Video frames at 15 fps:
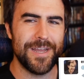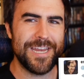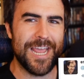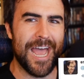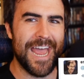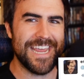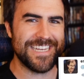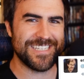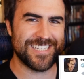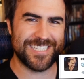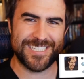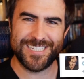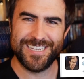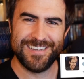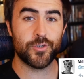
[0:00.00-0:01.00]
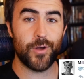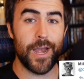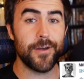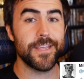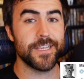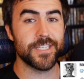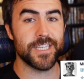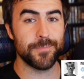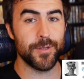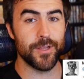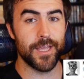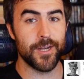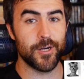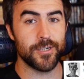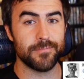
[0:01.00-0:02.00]
Muddy Heights. Drowning
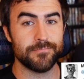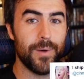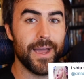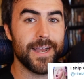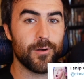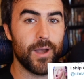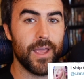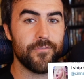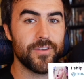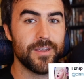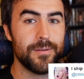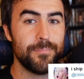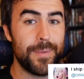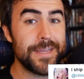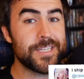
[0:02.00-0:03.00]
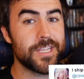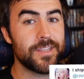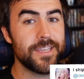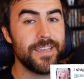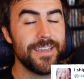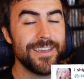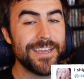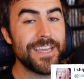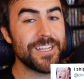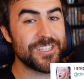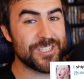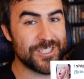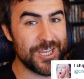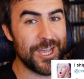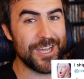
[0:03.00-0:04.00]
Simulator. Minecraft. Basically, it
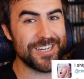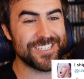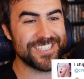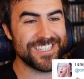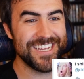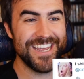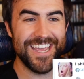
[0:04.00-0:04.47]
sucks.